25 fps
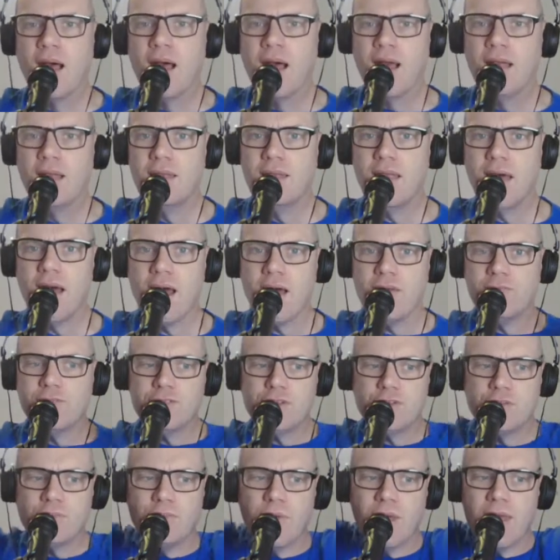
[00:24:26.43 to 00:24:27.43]
I love
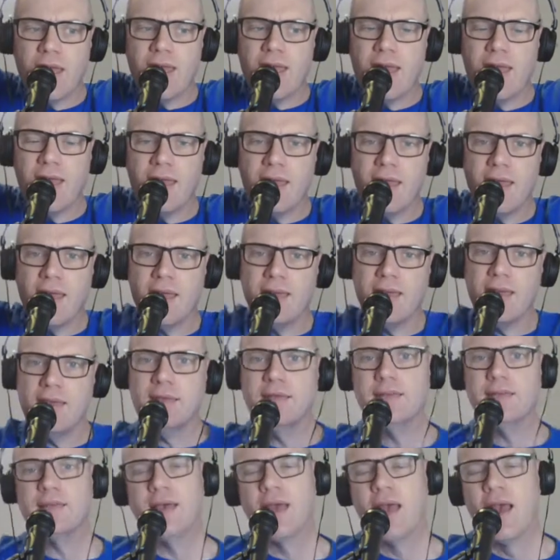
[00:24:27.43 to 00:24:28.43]
to read.
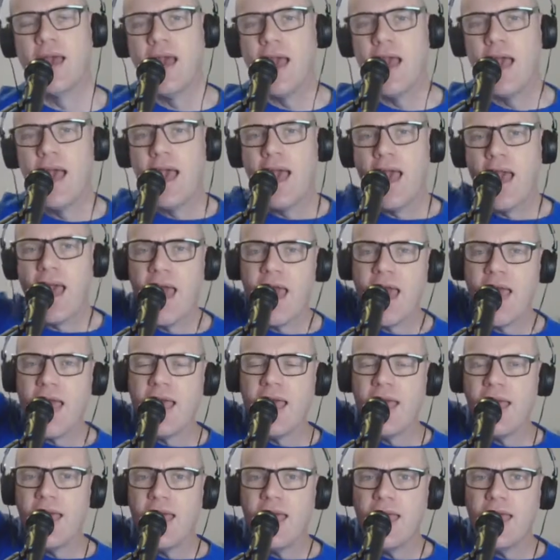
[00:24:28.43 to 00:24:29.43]

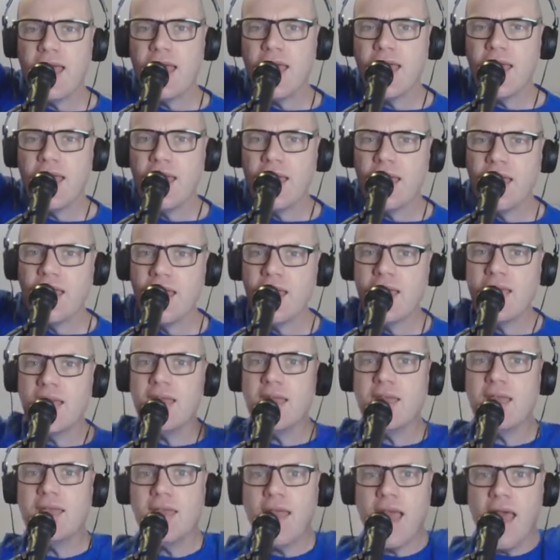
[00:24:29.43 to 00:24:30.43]

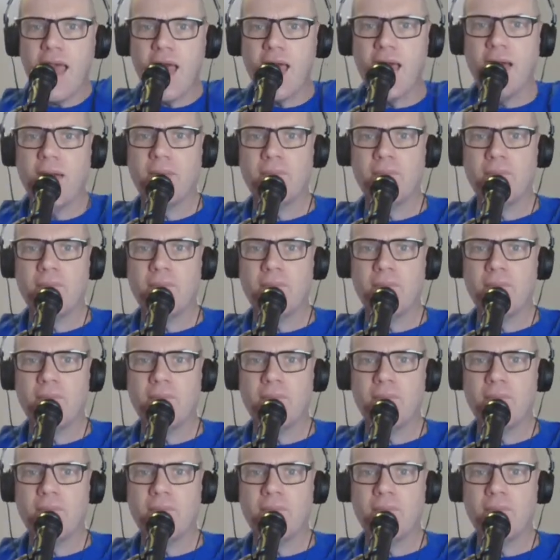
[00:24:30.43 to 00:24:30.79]
Hey, yeah,